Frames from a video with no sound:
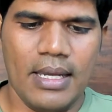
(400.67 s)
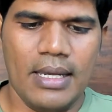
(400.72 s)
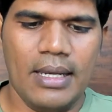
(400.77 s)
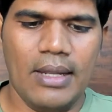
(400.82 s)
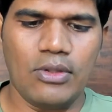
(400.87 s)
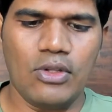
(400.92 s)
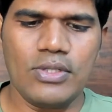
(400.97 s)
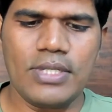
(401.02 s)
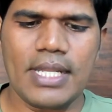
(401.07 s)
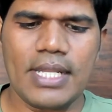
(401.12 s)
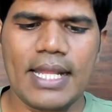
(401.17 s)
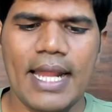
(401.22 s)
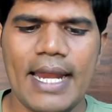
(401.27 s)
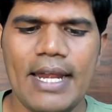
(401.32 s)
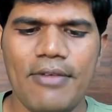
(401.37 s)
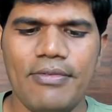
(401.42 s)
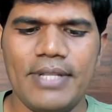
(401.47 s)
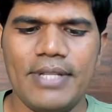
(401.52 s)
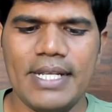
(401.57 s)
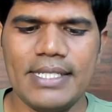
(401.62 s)
Now those are the
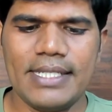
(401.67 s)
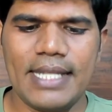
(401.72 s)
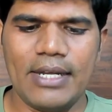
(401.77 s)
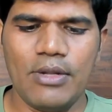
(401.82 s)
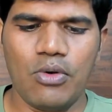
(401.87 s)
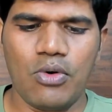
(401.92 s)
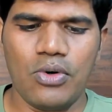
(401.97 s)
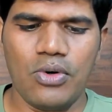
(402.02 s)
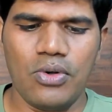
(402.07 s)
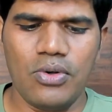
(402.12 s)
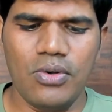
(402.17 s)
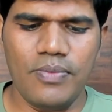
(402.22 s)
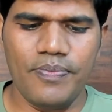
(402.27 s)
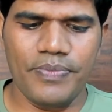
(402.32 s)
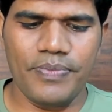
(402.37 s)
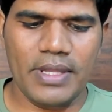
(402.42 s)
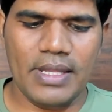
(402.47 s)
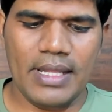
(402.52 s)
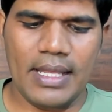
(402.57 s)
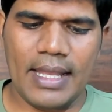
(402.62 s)
kind of things that you could do.
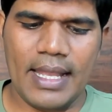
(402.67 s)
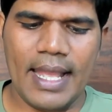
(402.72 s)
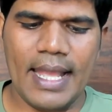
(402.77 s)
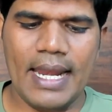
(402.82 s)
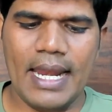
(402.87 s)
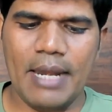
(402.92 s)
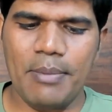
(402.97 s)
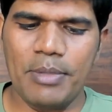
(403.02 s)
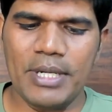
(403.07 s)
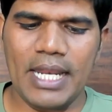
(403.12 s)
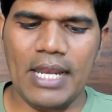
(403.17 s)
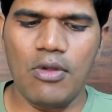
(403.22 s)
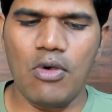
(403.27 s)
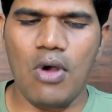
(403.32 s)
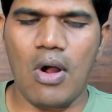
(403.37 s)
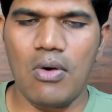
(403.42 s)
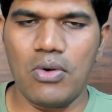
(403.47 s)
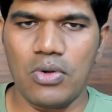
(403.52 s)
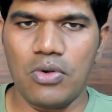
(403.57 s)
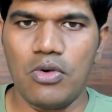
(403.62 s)
Again, let me tell you
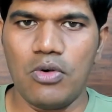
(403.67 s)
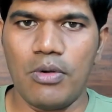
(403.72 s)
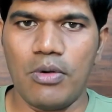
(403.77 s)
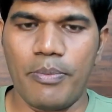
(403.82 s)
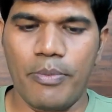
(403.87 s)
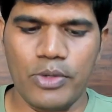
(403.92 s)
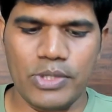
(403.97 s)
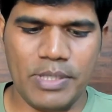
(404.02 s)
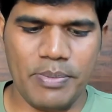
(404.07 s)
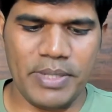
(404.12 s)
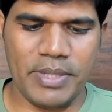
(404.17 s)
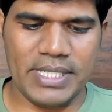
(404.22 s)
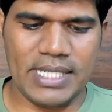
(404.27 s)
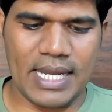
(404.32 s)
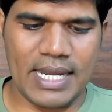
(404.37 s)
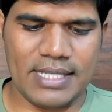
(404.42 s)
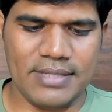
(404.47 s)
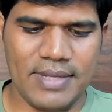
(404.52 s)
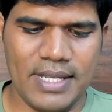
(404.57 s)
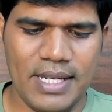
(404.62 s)
how to post a picture
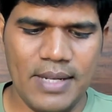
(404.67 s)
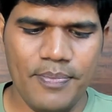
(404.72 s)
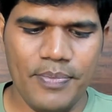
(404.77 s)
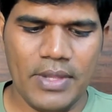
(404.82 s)
as well.